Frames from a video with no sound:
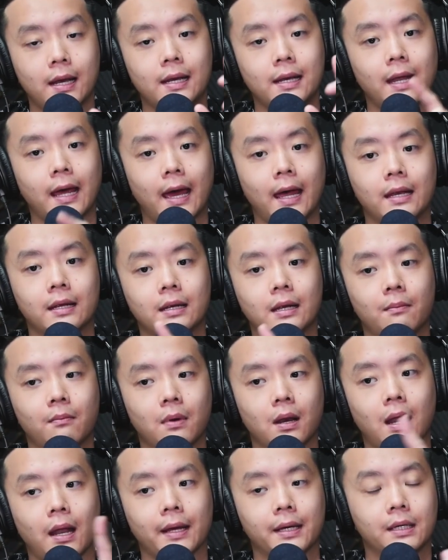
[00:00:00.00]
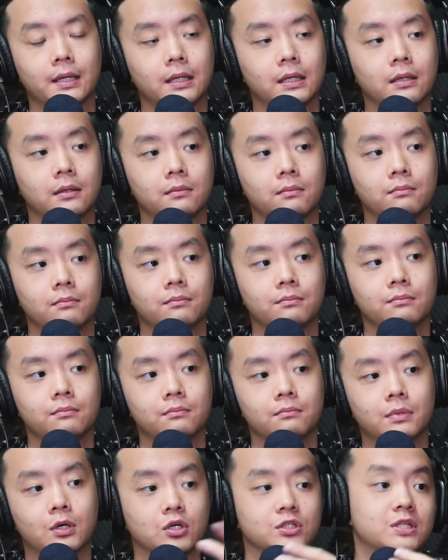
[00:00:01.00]
And then they ended up liking it
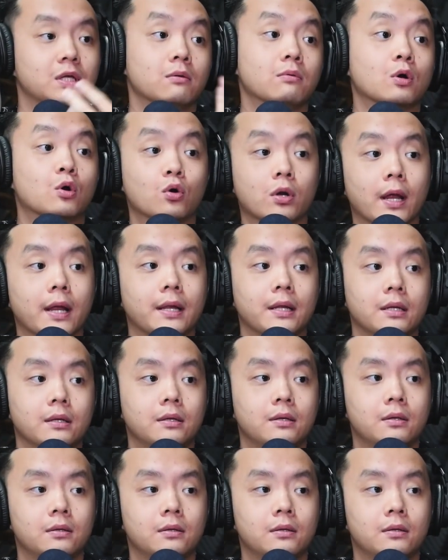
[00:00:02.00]
because they were good at it.